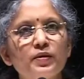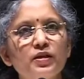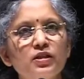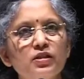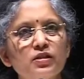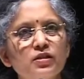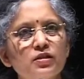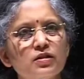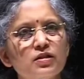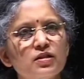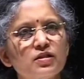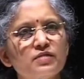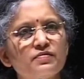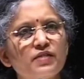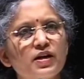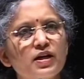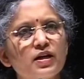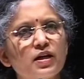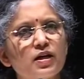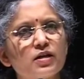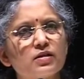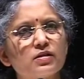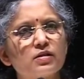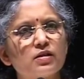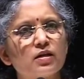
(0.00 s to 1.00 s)
Upanishad is
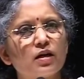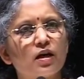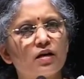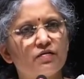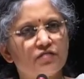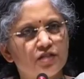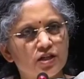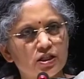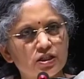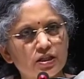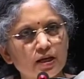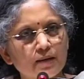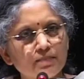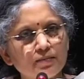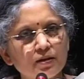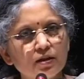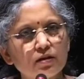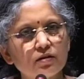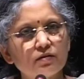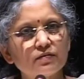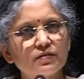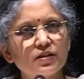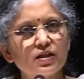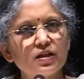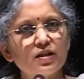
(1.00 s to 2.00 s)
fantastic. Every
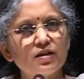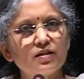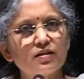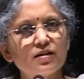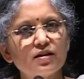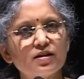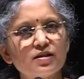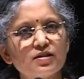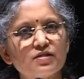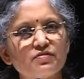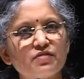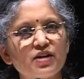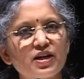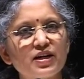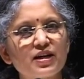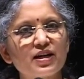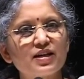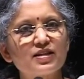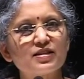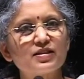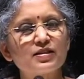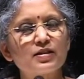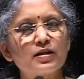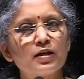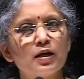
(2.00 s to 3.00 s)
chapter of the Gita is
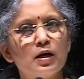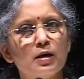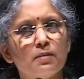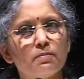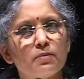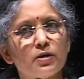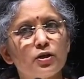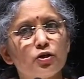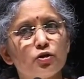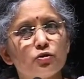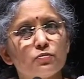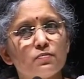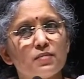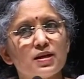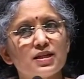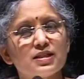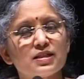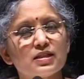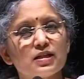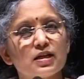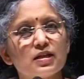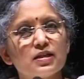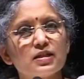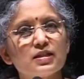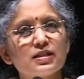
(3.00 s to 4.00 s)
fantastic. But you
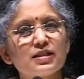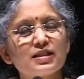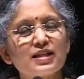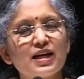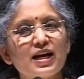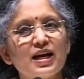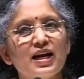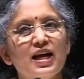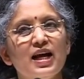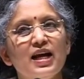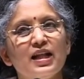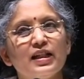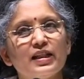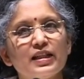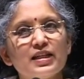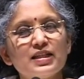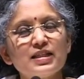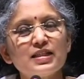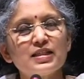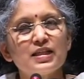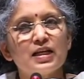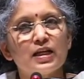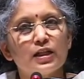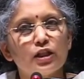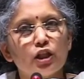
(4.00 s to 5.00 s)
must understand,
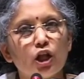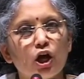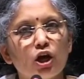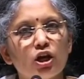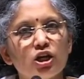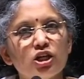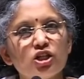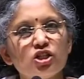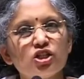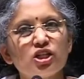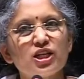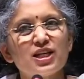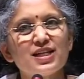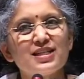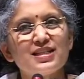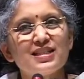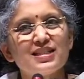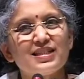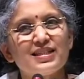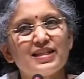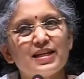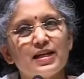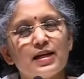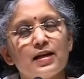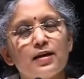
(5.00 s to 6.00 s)
this knowledge is
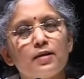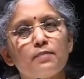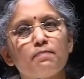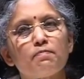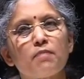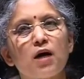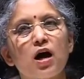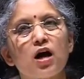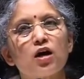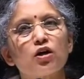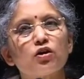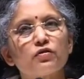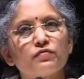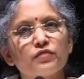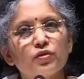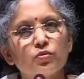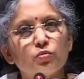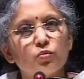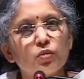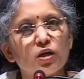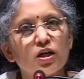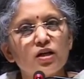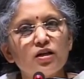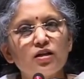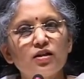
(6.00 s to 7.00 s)
still part of
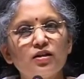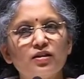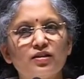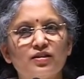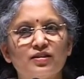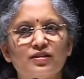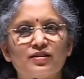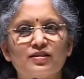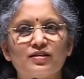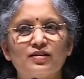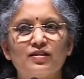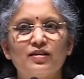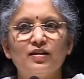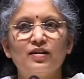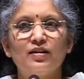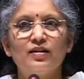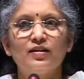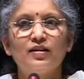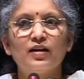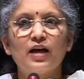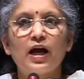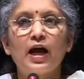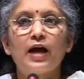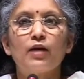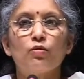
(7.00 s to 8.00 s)
the world.
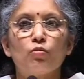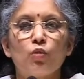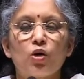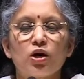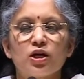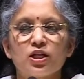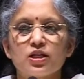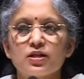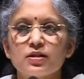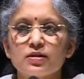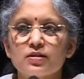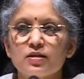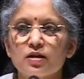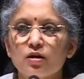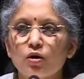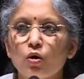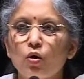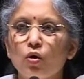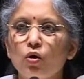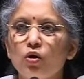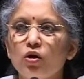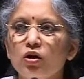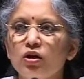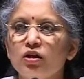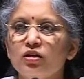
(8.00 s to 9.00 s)
And what is the
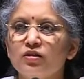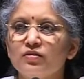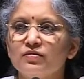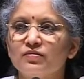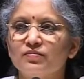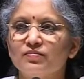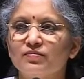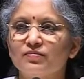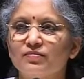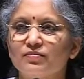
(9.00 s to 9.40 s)
goal?